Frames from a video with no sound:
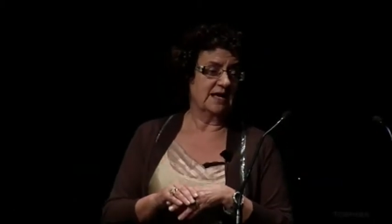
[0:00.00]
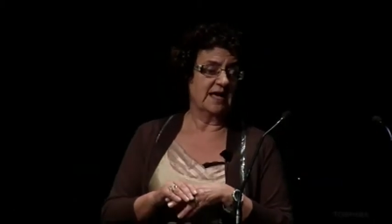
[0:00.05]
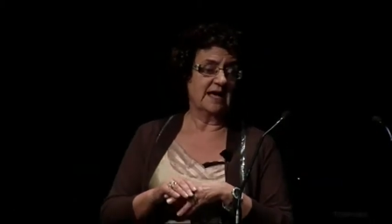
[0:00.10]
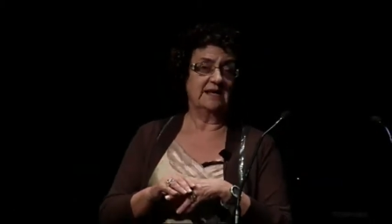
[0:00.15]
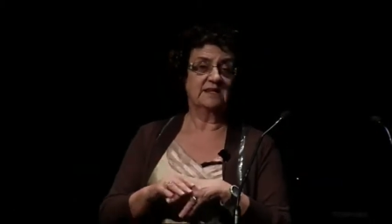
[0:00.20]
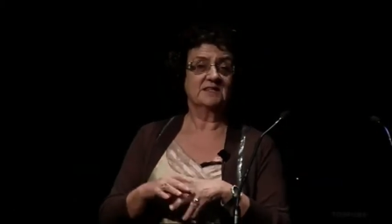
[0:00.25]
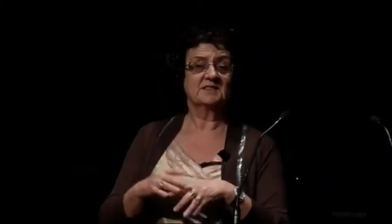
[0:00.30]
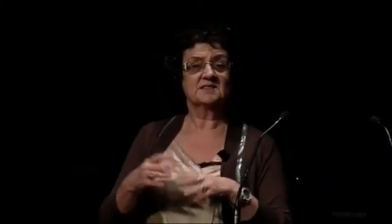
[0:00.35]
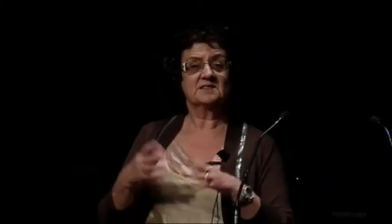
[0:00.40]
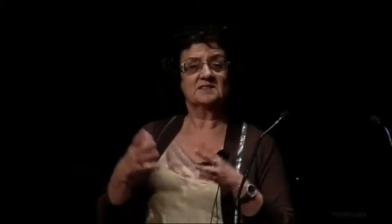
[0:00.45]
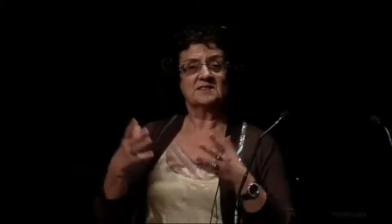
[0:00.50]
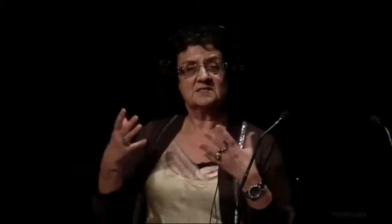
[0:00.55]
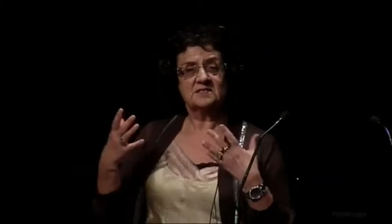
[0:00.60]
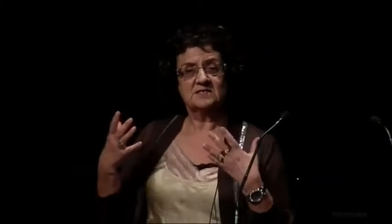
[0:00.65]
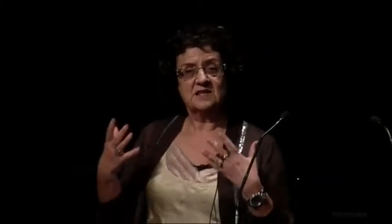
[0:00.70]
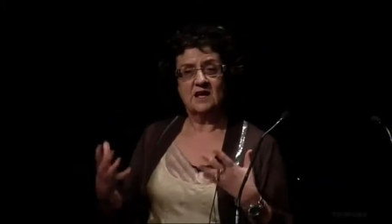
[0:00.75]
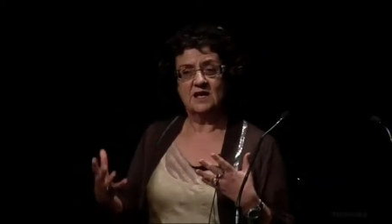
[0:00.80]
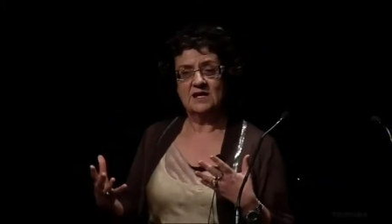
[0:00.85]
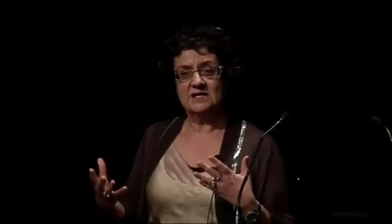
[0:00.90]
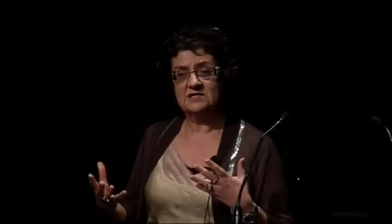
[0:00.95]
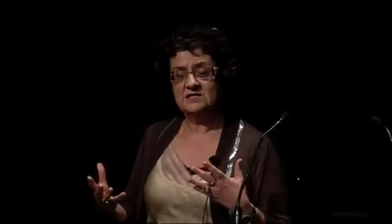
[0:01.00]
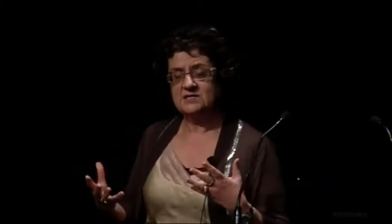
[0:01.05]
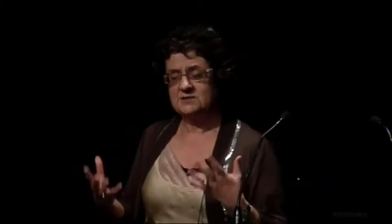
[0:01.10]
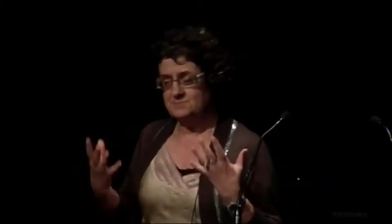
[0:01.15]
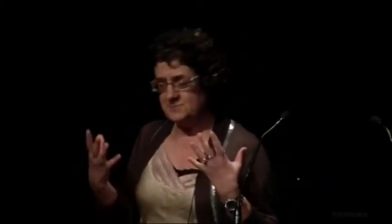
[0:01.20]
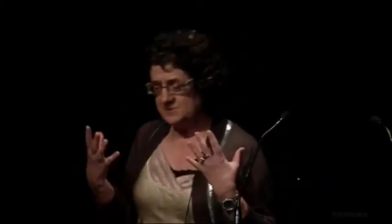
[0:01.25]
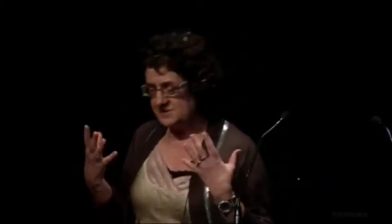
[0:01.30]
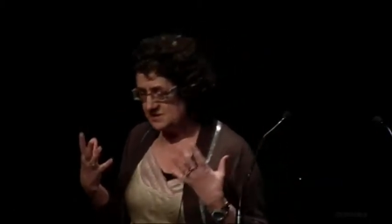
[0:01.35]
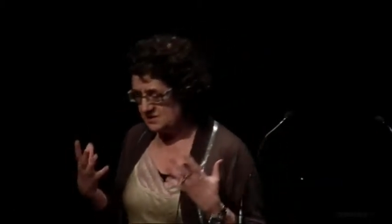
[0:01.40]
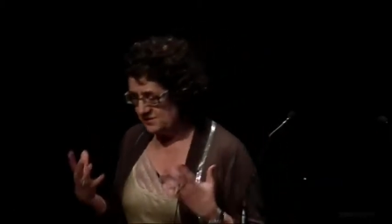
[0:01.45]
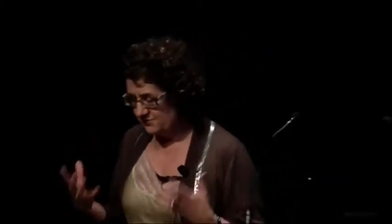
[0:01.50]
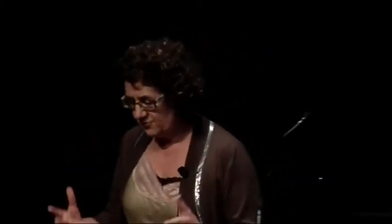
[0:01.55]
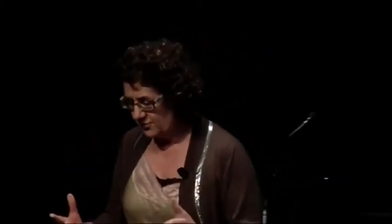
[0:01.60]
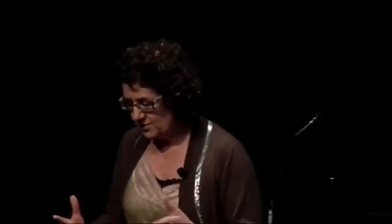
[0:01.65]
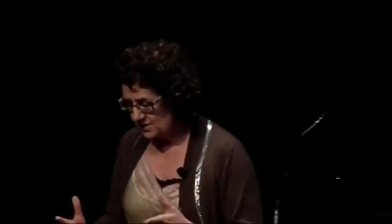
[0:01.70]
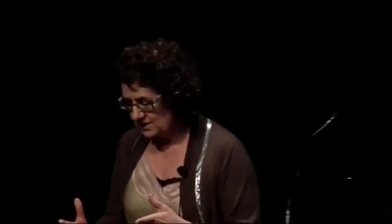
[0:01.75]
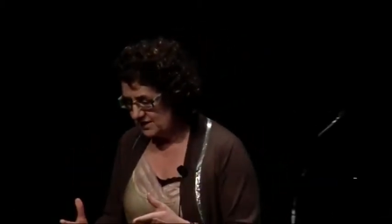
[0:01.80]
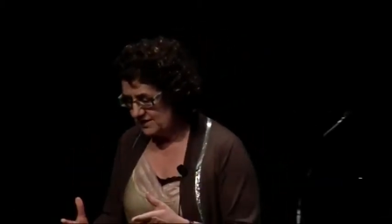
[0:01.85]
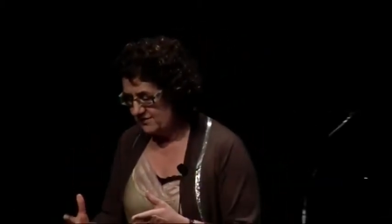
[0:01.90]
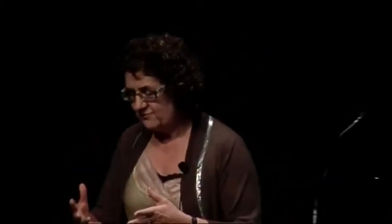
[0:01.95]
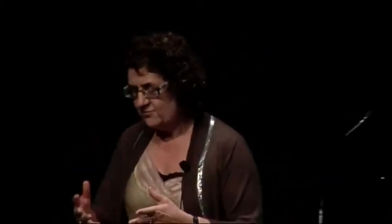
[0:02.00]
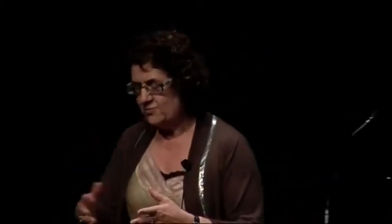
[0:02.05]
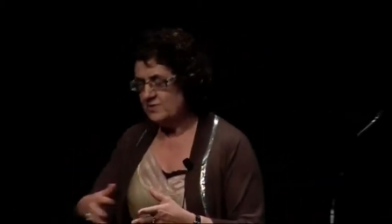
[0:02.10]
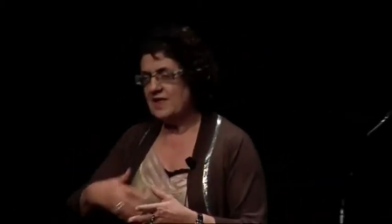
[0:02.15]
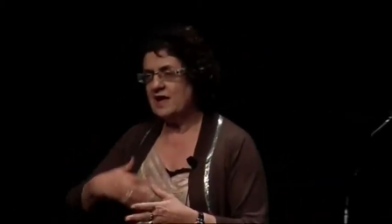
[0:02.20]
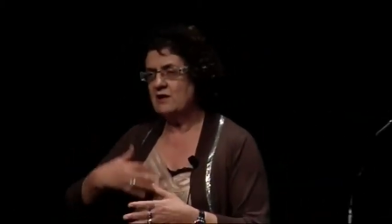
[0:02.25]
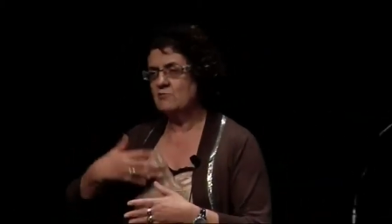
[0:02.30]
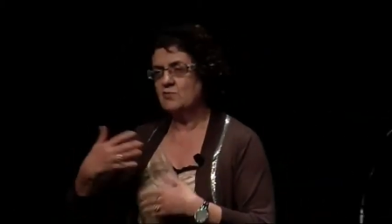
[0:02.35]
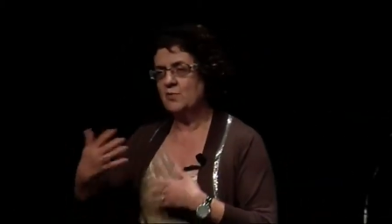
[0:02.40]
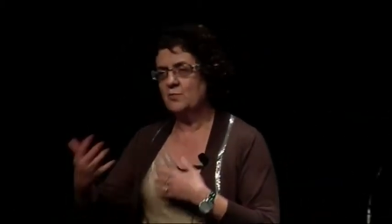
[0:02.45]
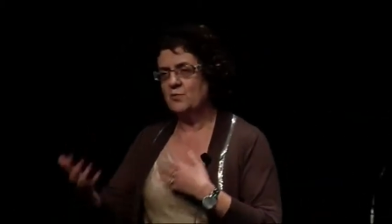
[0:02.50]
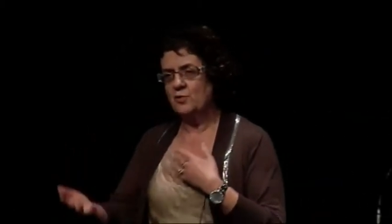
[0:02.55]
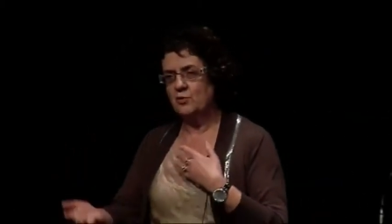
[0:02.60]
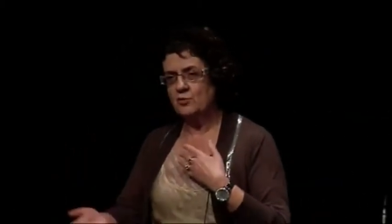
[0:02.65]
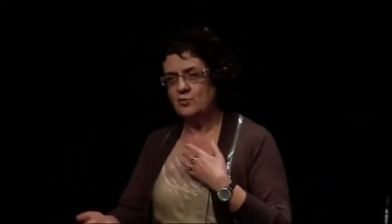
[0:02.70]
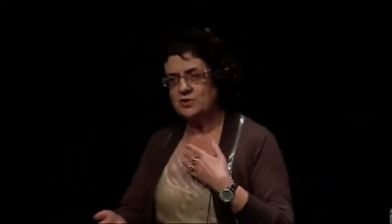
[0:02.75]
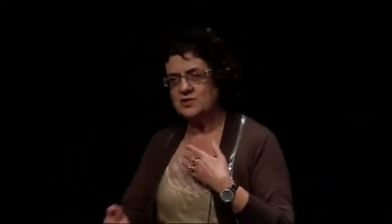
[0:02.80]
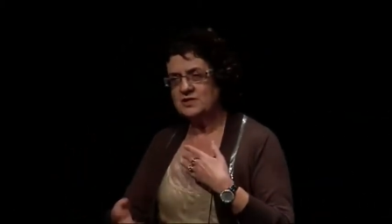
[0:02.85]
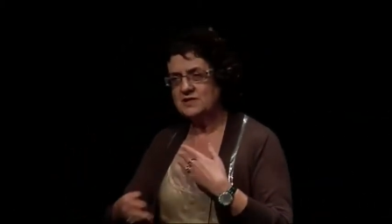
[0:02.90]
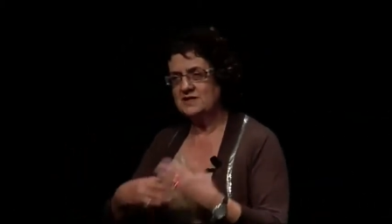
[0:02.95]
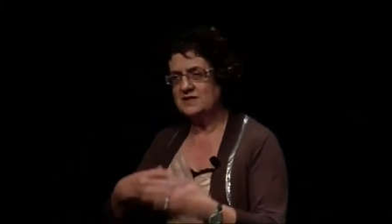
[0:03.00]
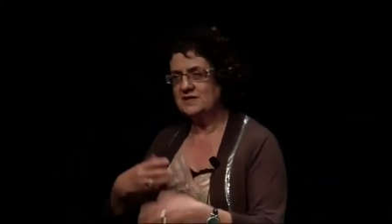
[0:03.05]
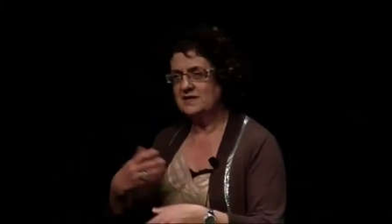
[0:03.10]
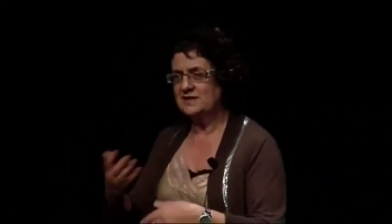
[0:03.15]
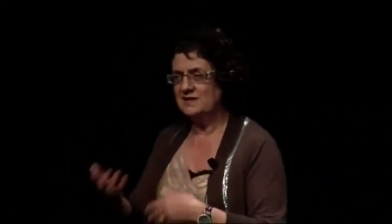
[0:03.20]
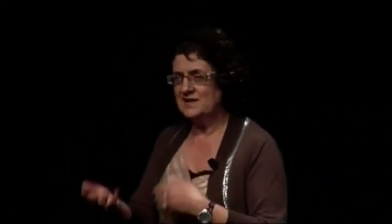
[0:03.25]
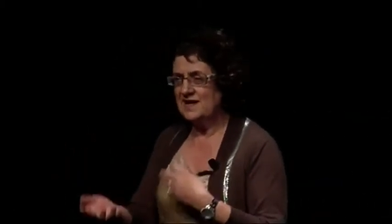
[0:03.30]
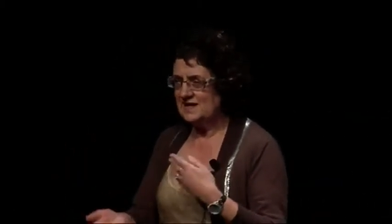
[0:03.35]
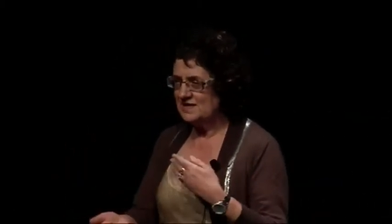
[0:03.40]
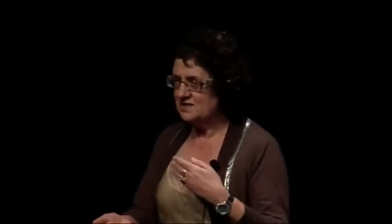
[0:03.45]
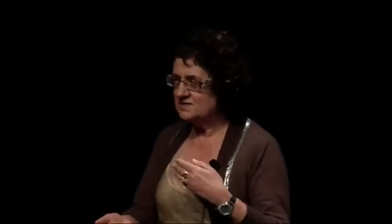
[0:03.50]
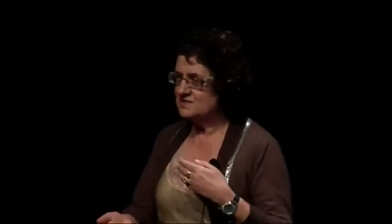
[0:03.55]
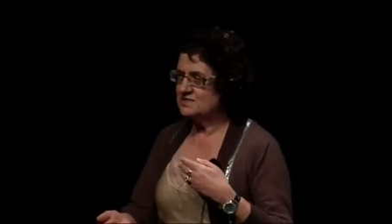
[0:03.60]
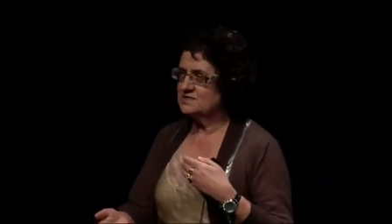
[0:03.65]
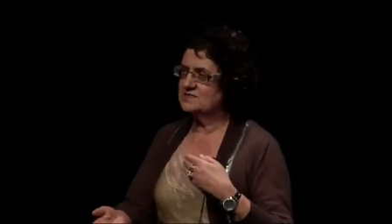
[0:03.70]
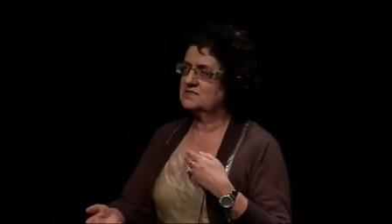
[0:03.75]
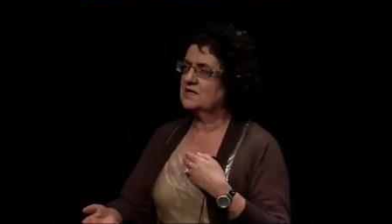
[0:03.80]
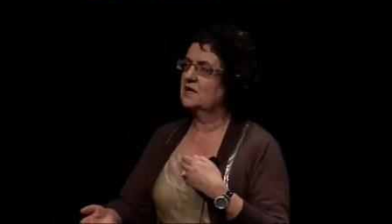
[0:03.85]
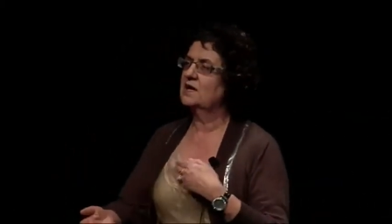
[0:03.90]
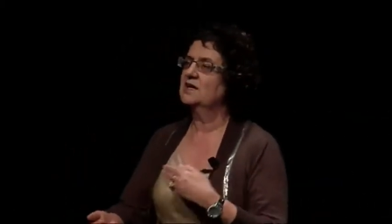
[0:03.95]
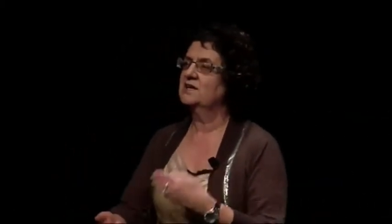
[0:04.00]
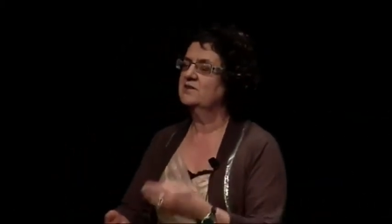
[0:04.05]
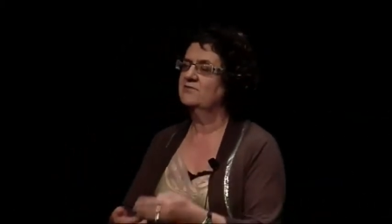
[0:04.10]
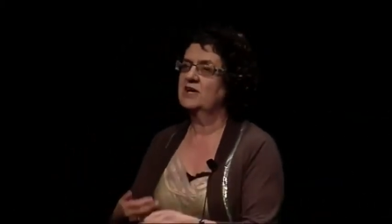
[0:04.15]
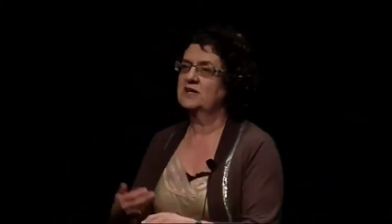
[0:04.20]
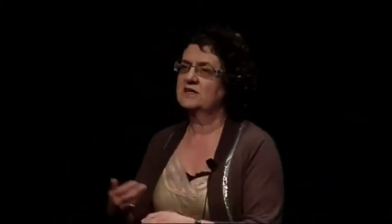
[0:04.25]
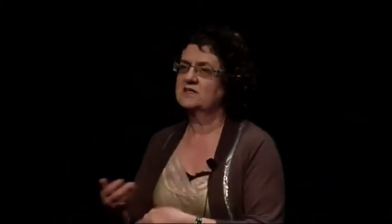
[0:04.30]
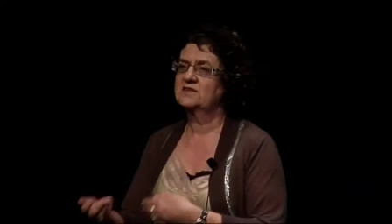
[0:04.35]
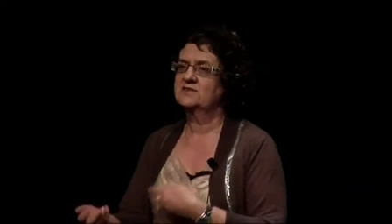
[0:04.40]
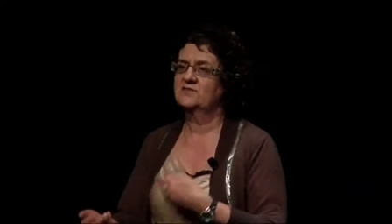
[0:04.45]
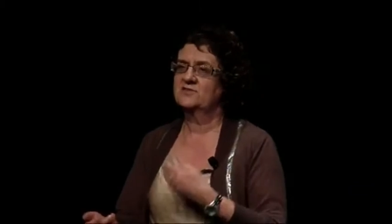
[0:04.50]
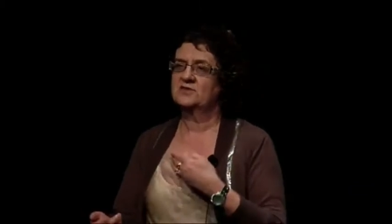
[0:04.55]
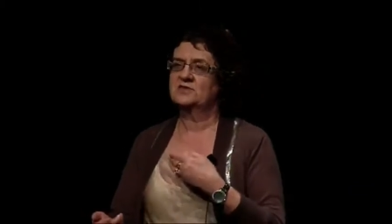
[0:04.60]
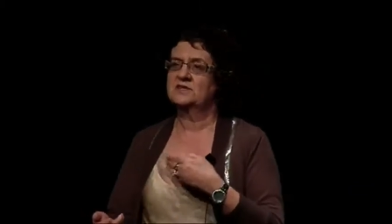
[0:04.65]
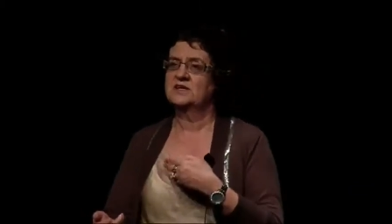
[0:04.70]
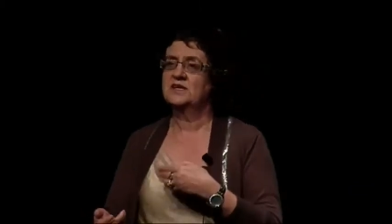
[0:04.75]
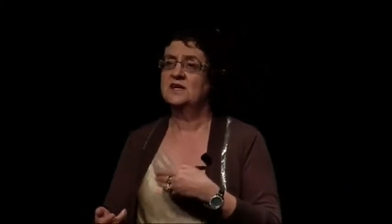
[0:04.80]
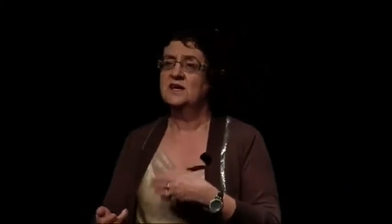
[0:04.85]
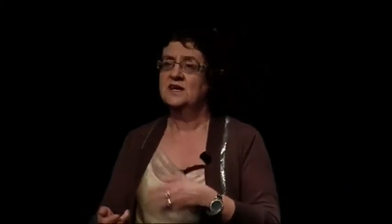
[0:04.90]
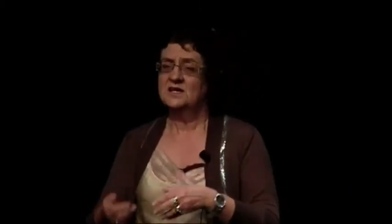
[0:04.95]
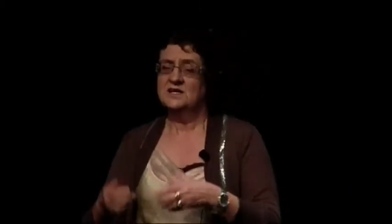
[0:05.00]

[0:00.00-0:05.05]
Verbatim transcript: and it's designed specifically for that reporting and analysis kind of activity.